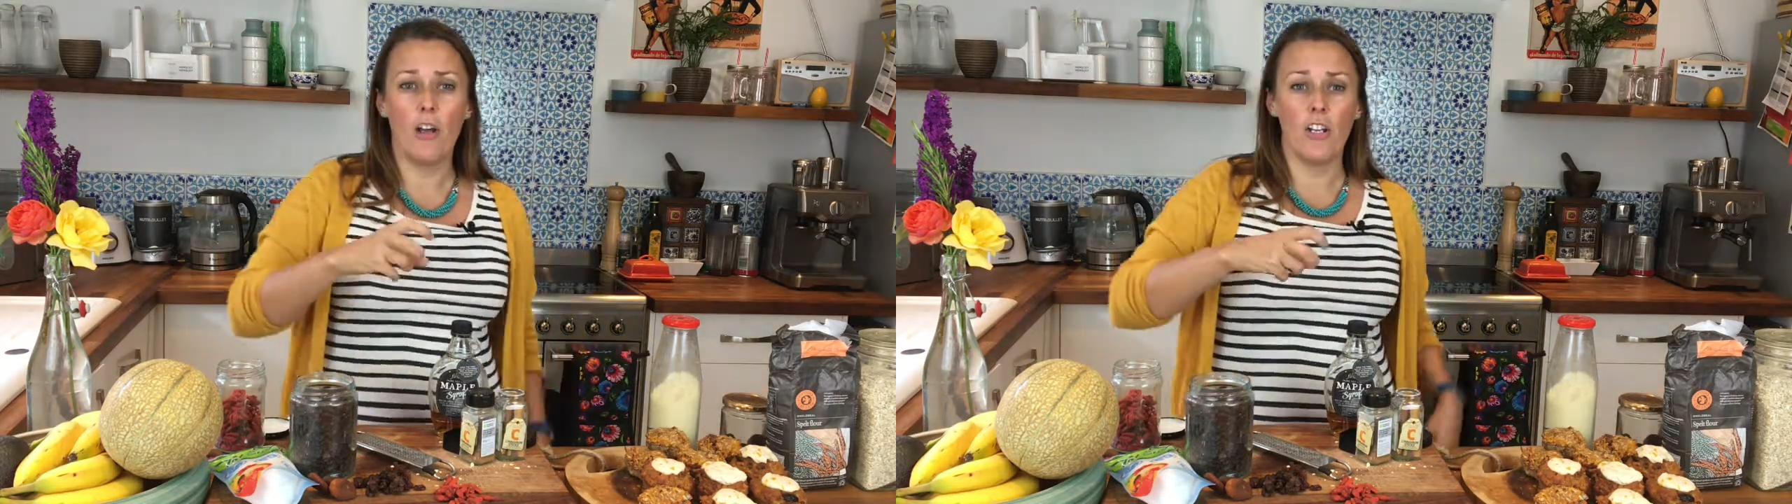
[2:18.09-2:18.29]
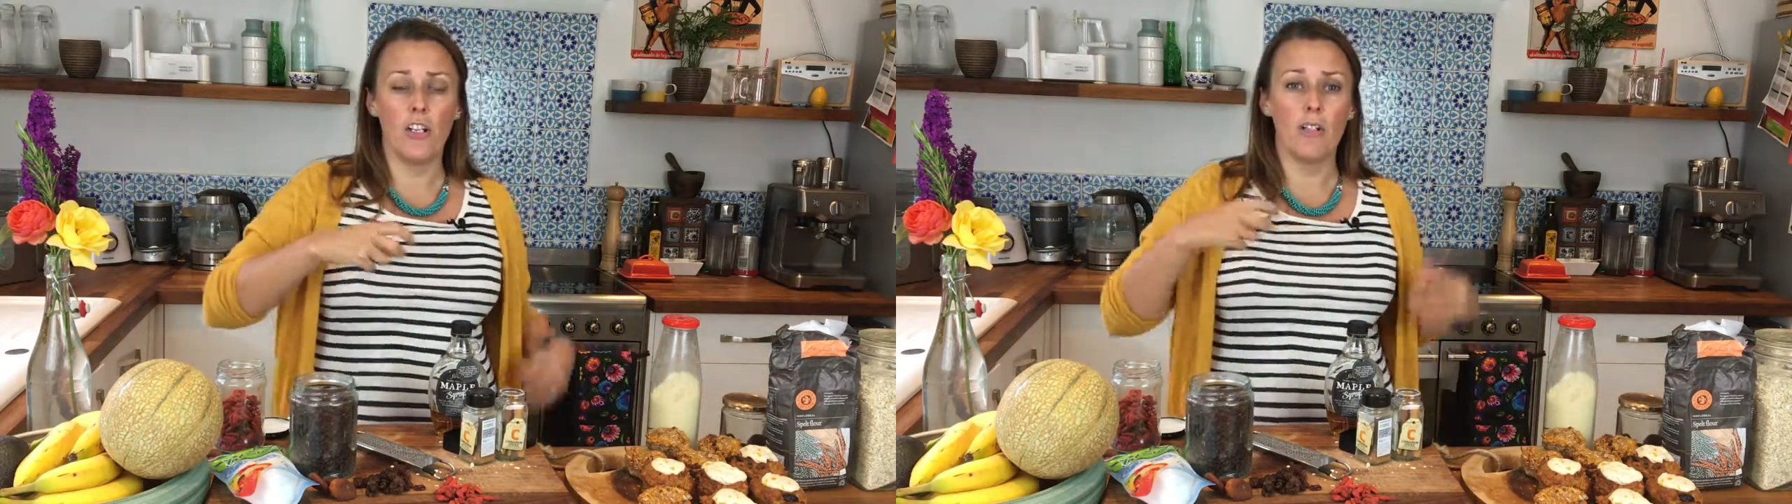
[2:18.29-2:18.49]

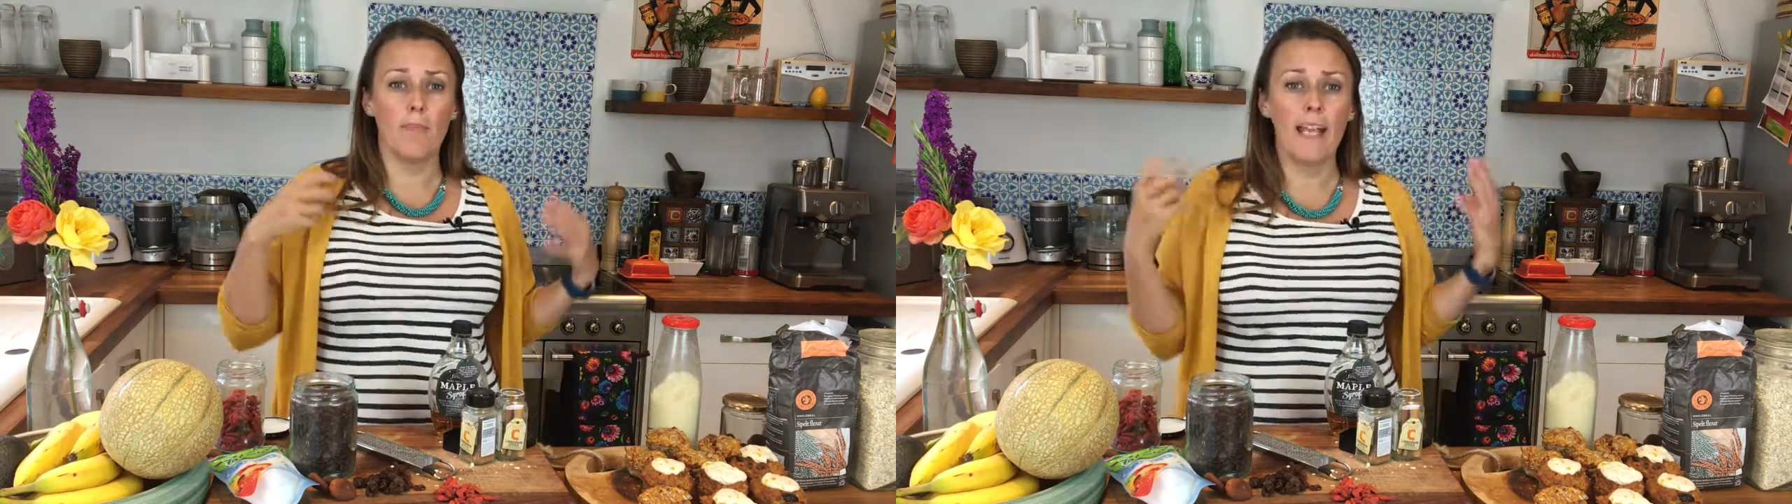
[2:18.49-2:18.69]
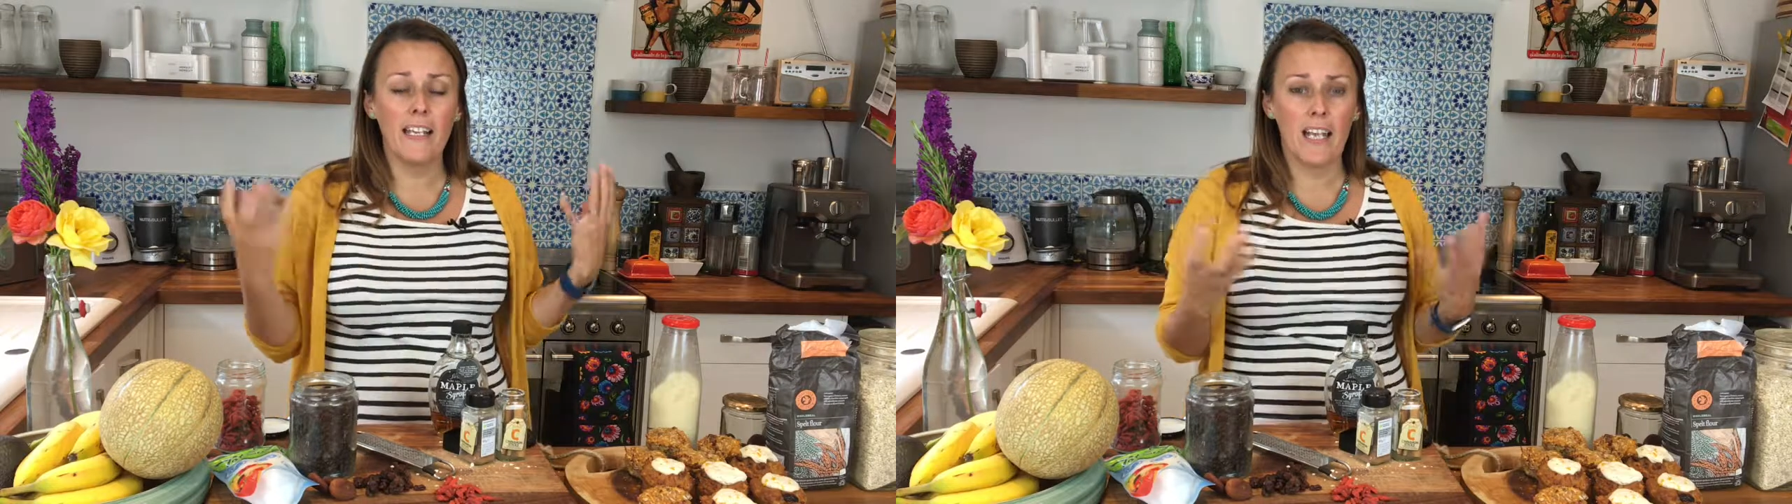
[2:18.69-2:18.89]
You know, you can
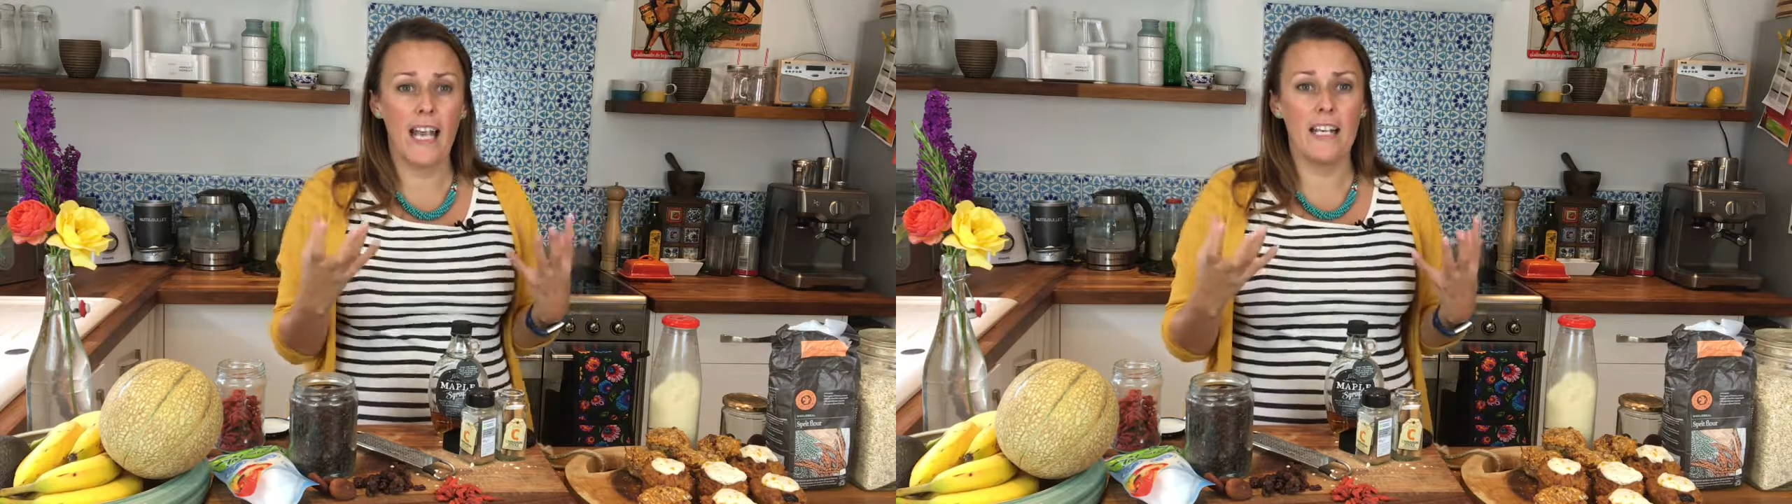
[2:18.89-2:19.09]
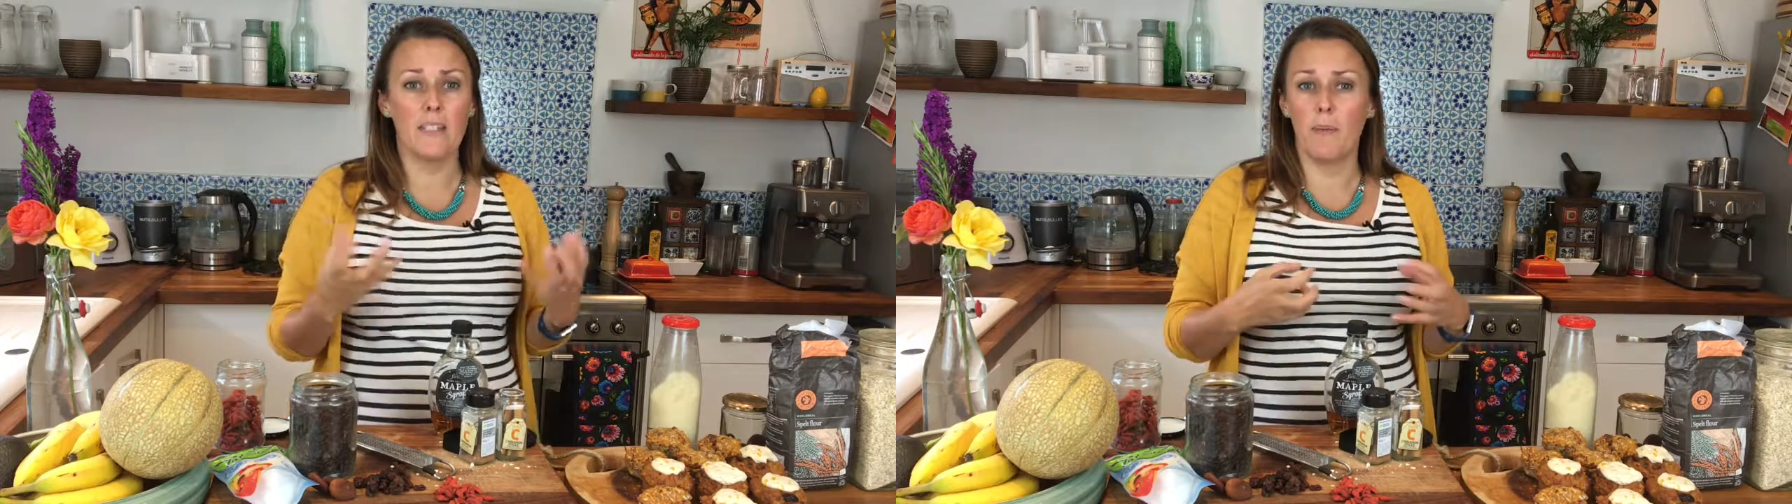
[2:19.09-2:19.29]
make cakes,